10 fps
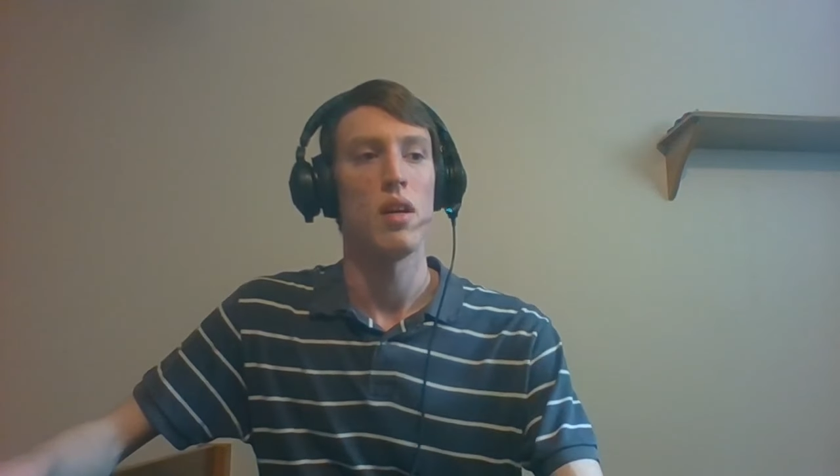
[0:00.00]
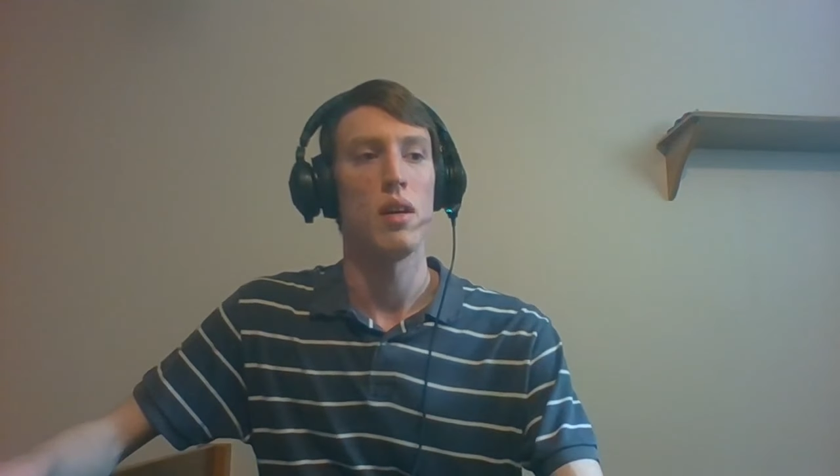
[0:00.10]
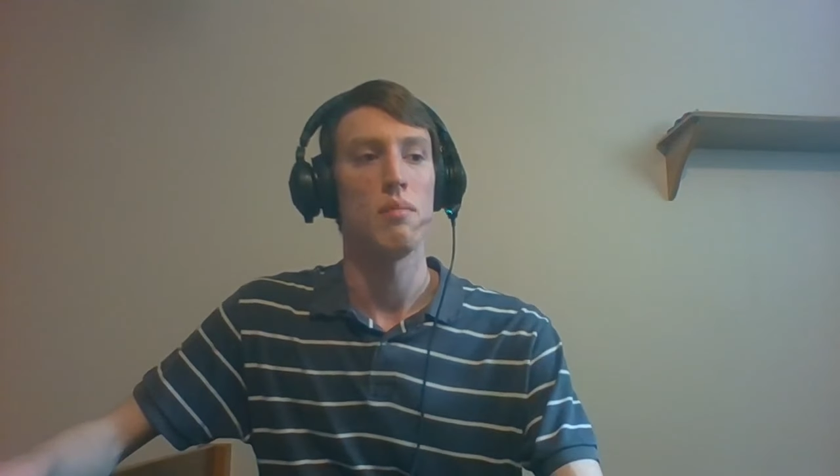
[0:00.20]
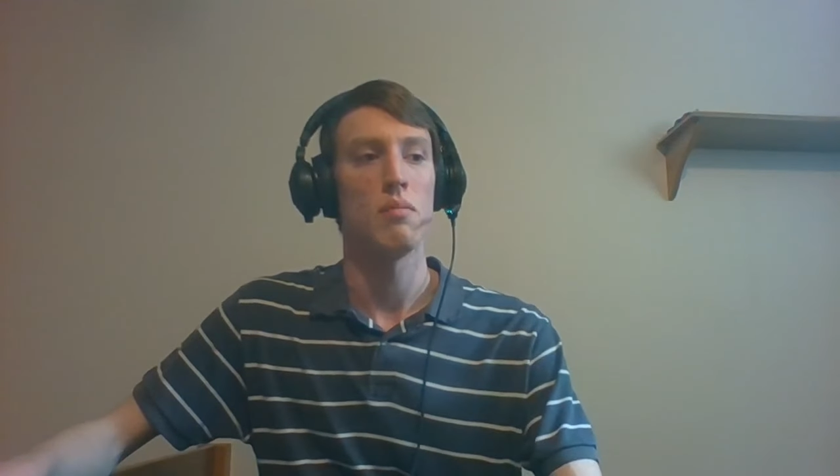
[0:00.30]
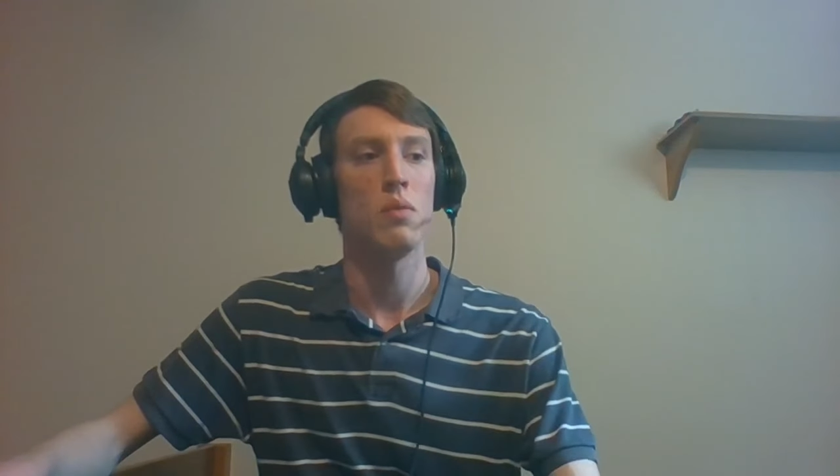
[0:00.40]

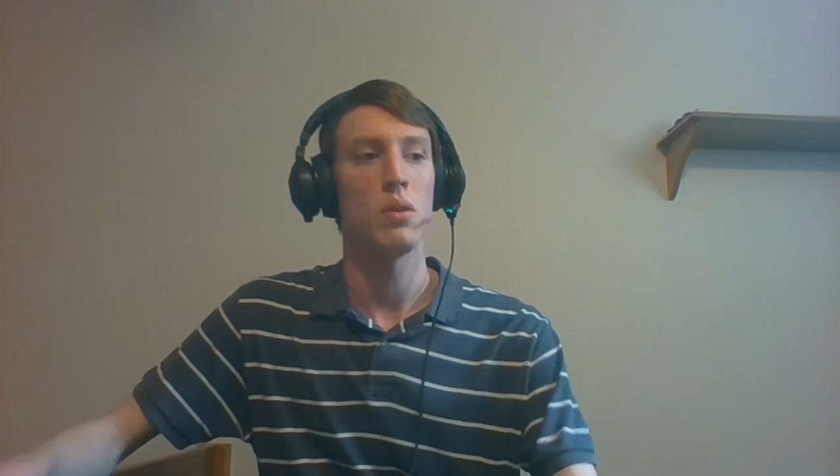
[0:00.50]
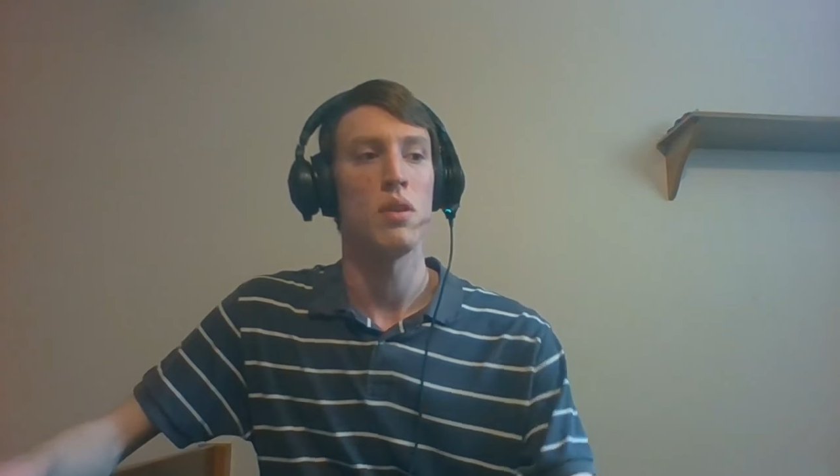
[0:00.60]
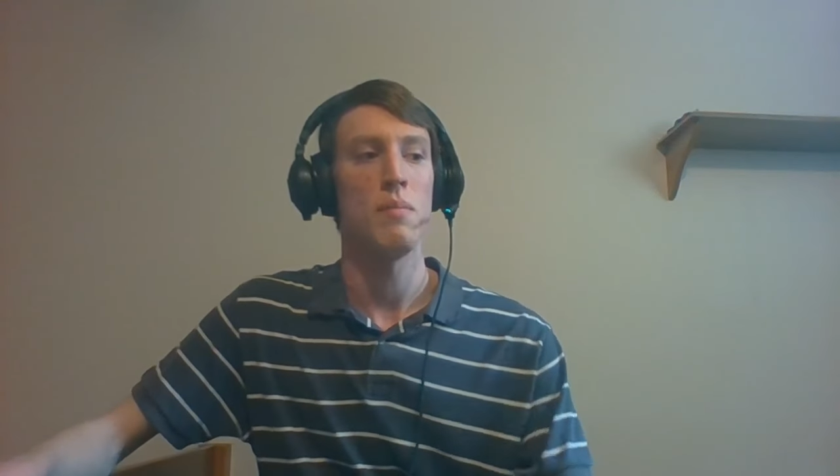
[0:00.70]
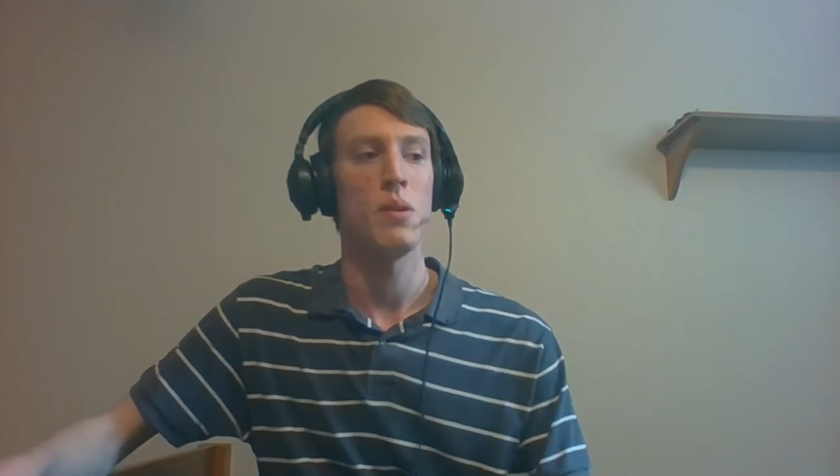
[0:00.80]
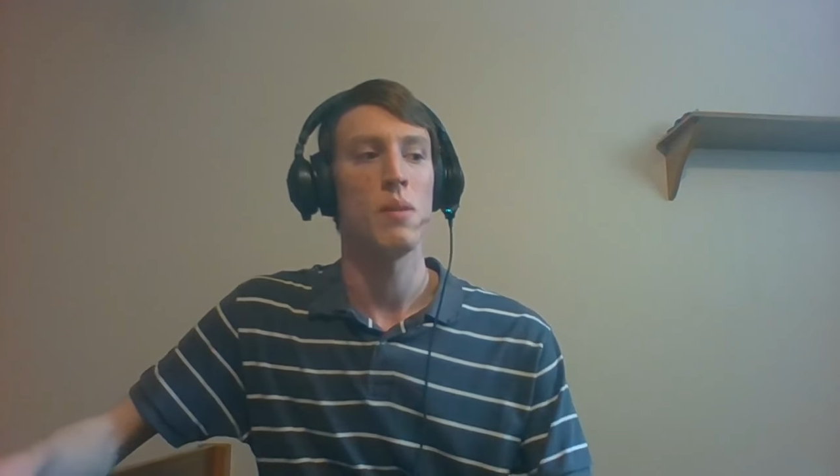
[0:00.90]
We'll
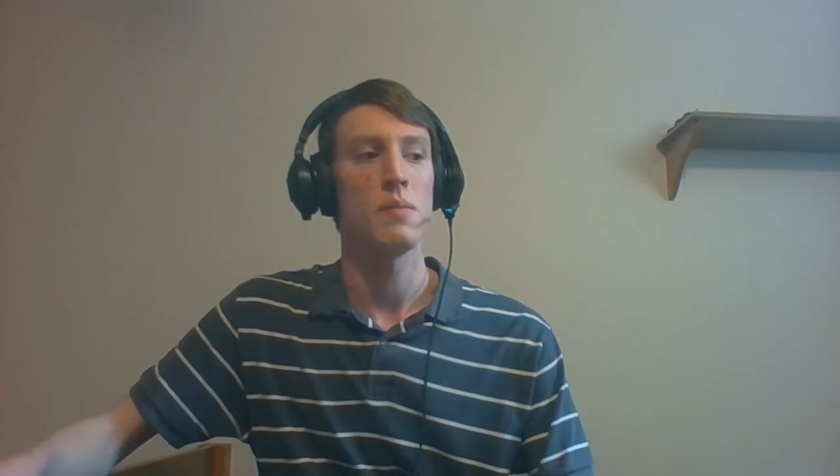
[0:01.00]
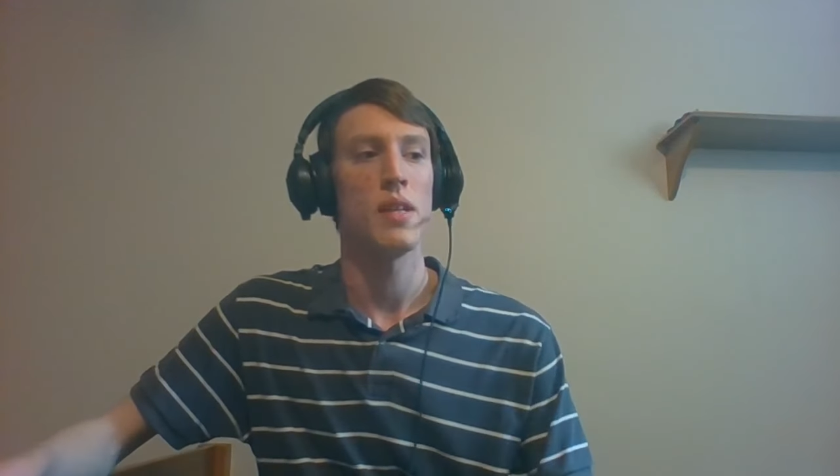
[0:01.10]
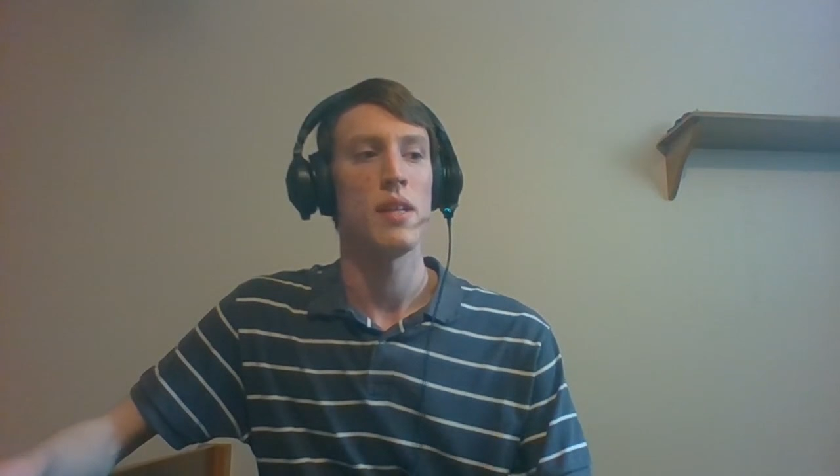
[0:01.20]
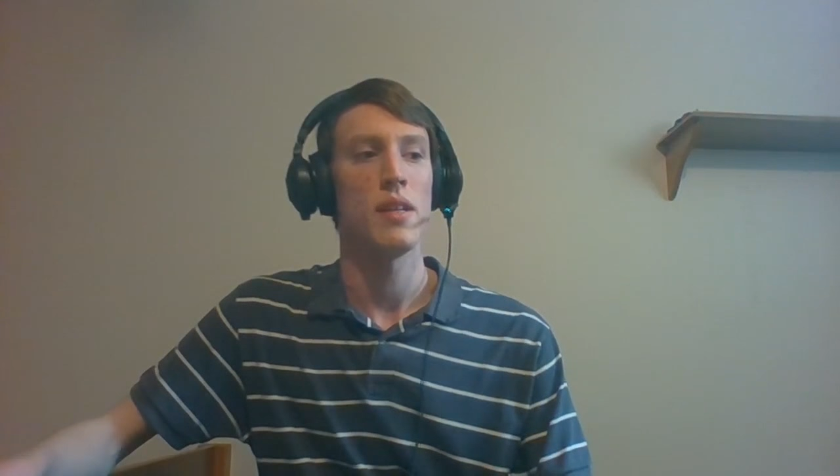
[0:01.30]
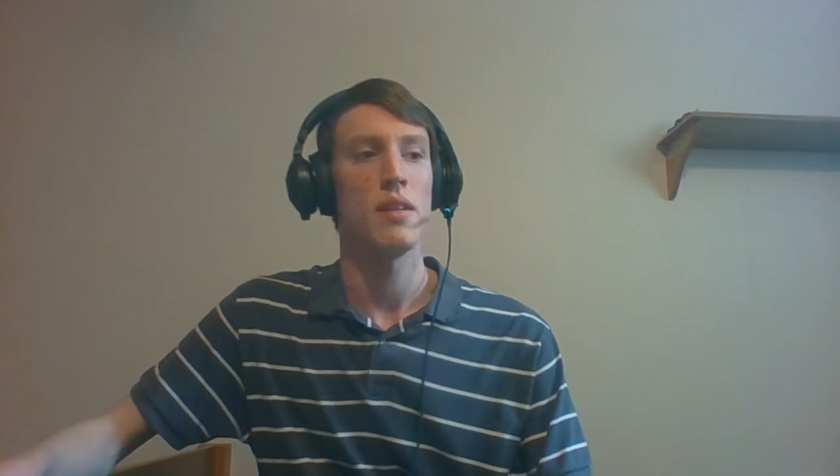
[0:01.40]
keep you
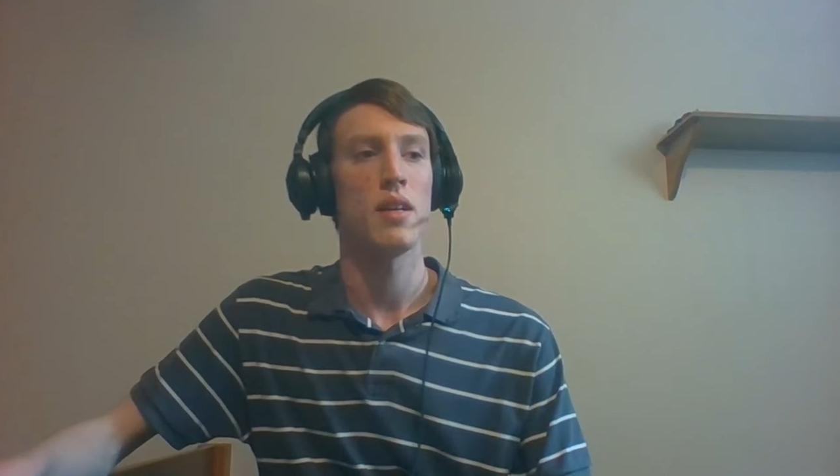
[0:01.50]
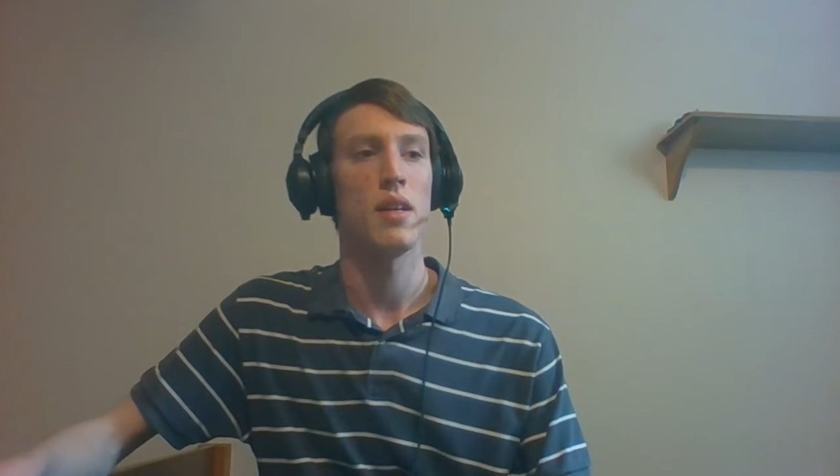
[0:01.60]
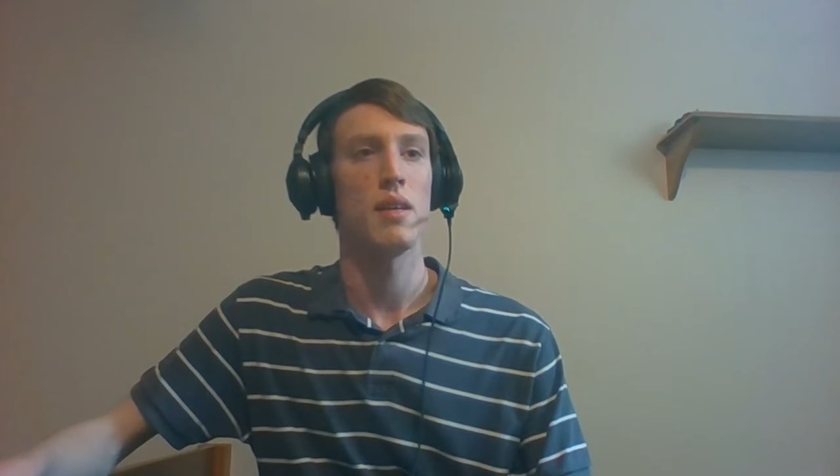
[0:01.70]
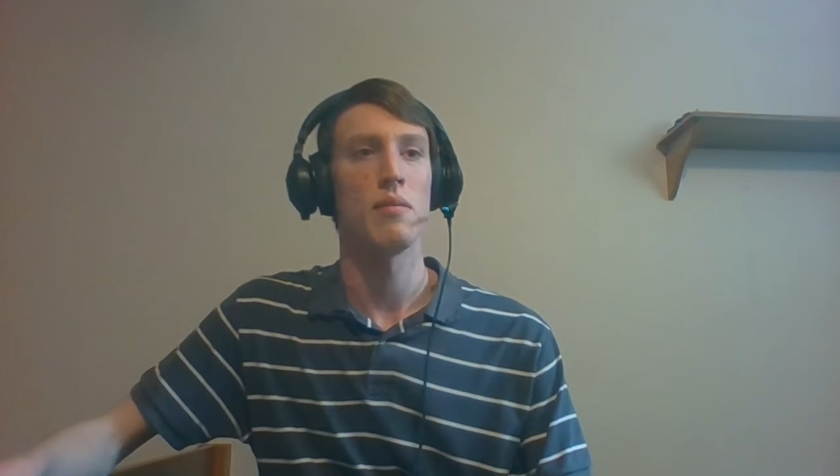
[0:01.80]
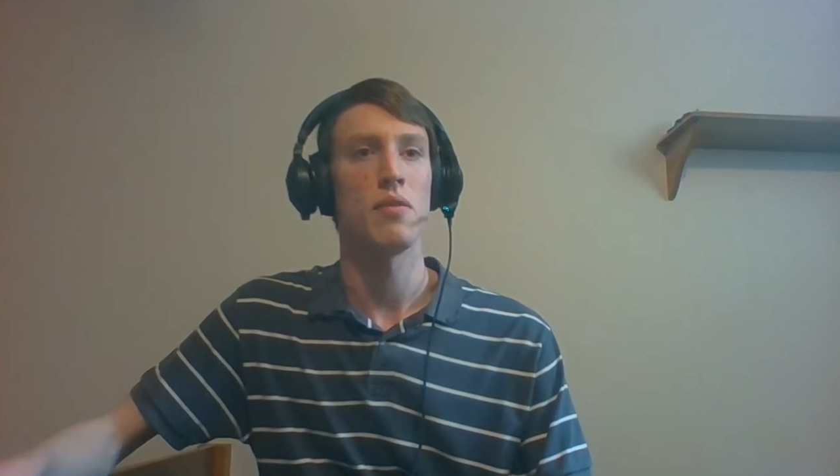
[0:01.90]
updated.